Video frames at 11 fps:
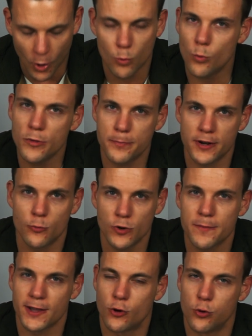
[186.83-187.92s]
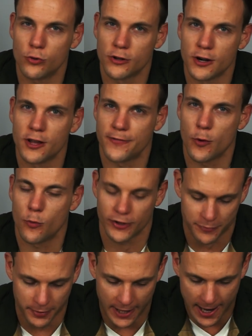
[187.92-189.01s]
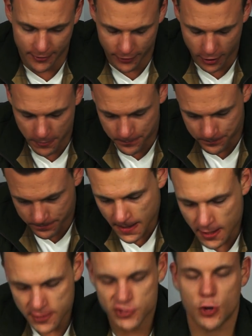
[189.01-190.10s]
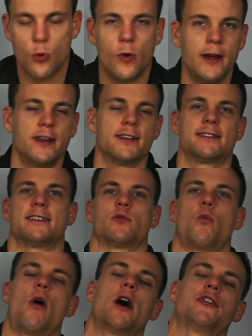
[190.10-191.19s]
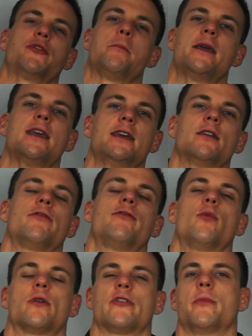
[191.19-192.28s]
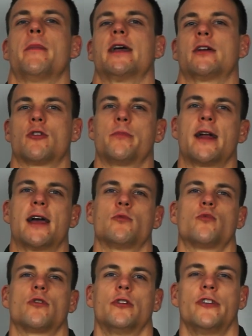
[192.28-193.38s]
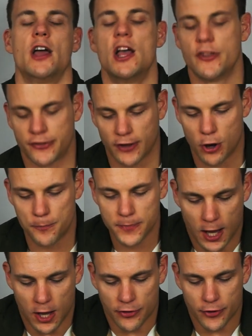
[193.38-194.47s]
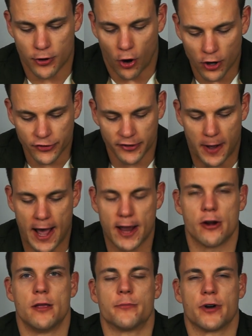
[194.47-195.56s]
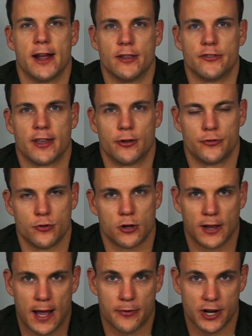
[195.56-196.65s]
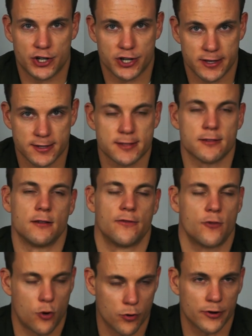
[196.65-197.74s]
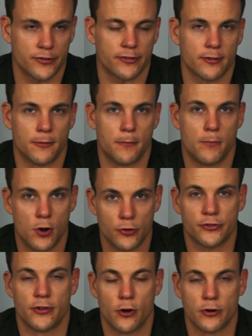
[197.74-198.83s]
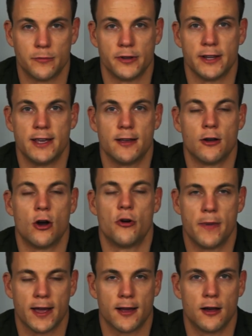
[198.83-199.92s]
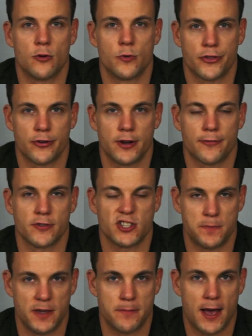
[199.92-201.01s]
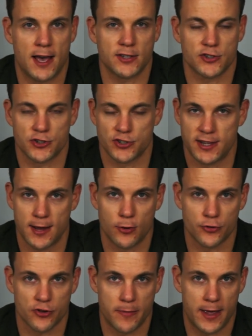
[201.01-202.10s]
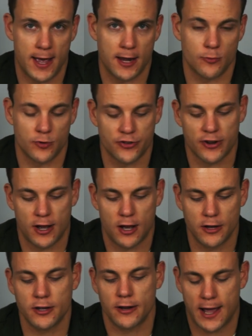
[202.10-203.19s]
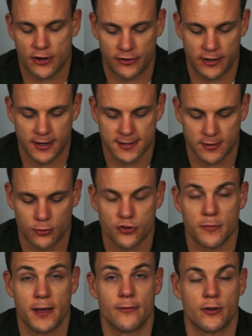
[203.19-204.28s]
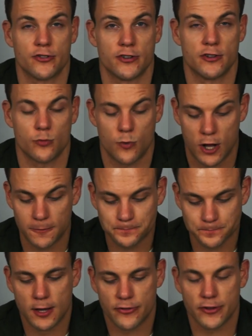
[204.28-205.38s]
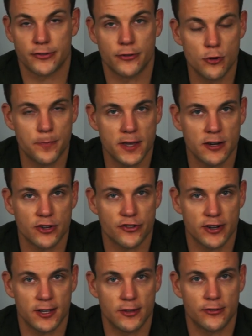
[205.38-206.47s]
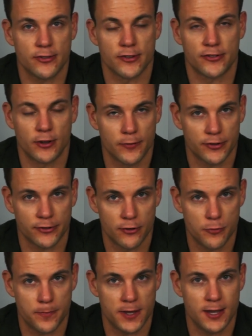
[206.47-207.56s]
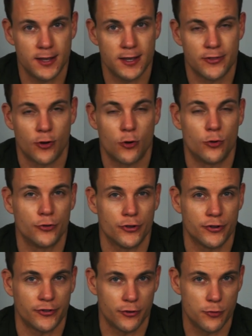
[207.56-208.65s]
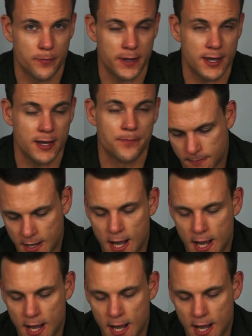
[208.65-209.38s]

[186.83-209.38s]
Would have been cooler if it was black, though. So what does this watch mean for the Microbrand world? So there are some higher-end brands that'll do collaborations. Of course, most notably Omega with their different Speedmasters, the Ultraman, which Undone actually does an Ultraman version as well. The Snoopy editions, the Silver Snoopy, the older Snoopy.